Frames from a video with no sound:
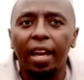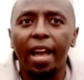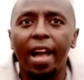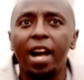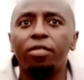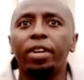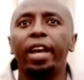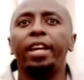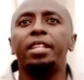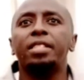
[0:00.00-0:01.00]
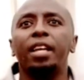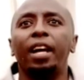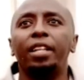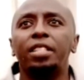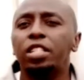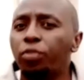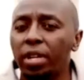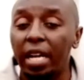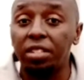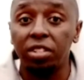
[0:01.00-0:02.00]
I have guys at
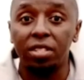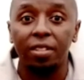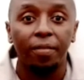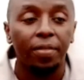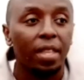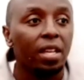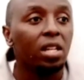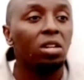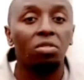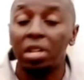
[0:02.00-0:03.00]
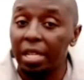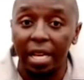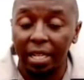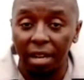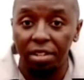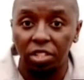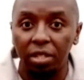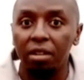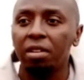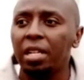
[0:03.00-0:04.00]
different countries, really
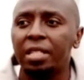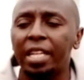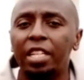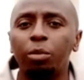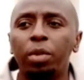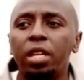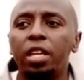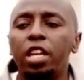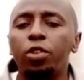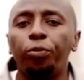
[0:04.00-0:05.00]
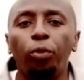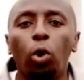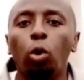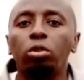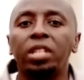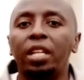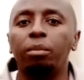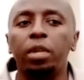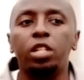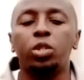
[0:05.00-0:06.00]
encouraging, really sending me info,
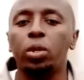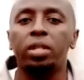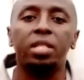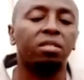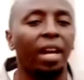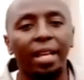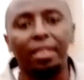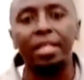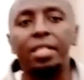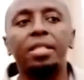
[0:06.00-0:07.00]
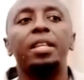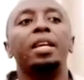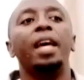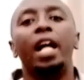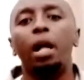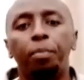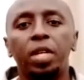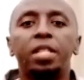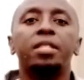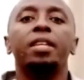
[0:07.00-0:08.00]
telling me do this, try these, help
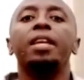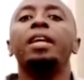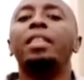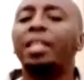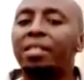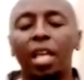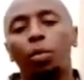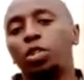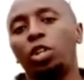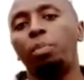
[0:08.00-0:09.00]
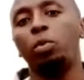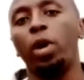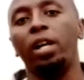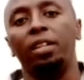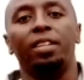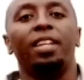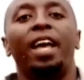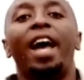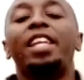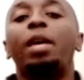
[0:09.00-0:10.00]
these. The same way it's gonna be well,
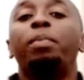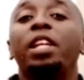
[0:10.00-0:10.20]
and I